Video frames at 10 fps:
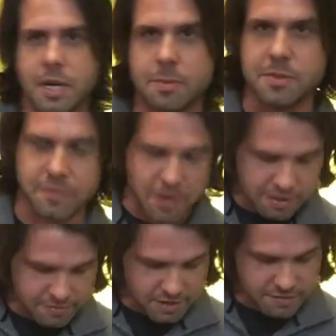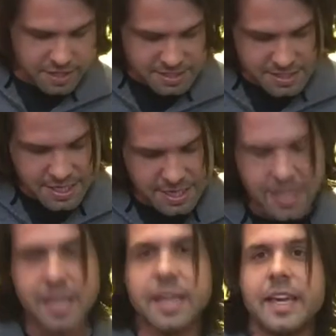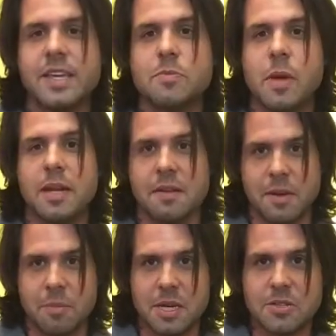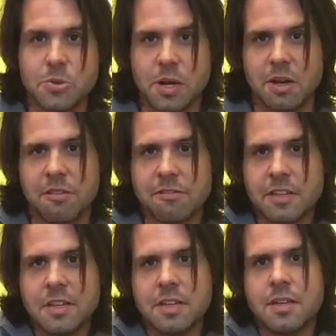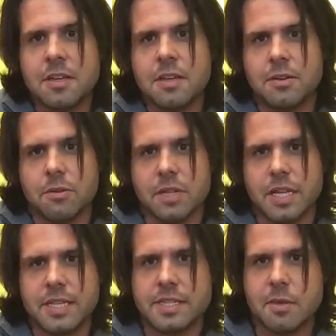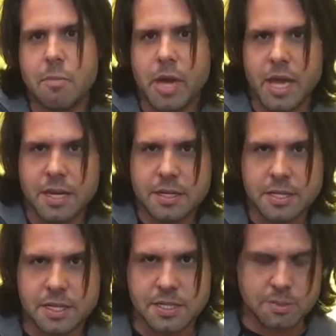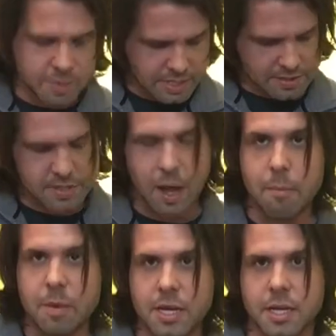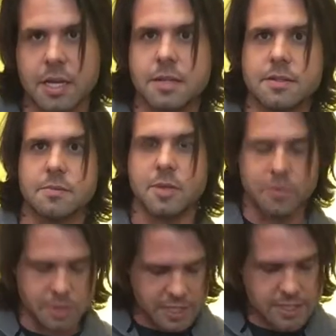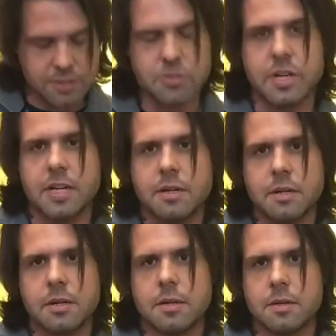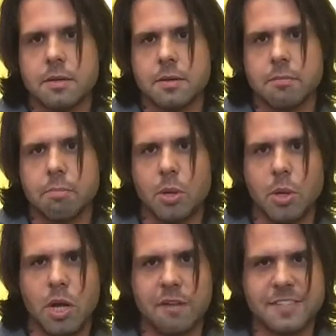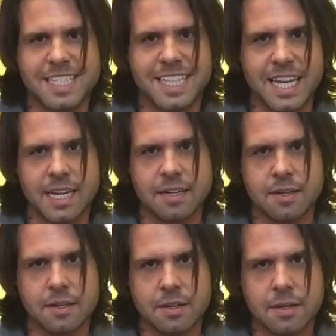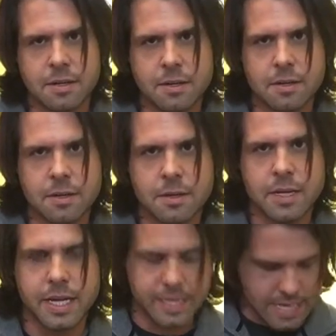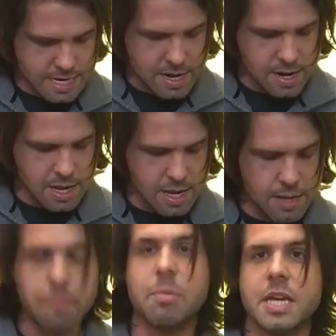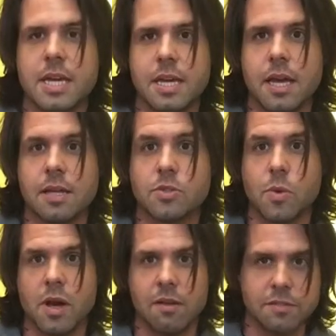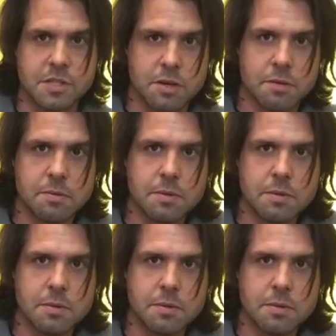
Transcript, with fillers: cups of coffee I've had today. He's bending B twelve, release the bend, that just means stop bending, it doesn't mean release the string, pull off to ten, and then B twelve, so...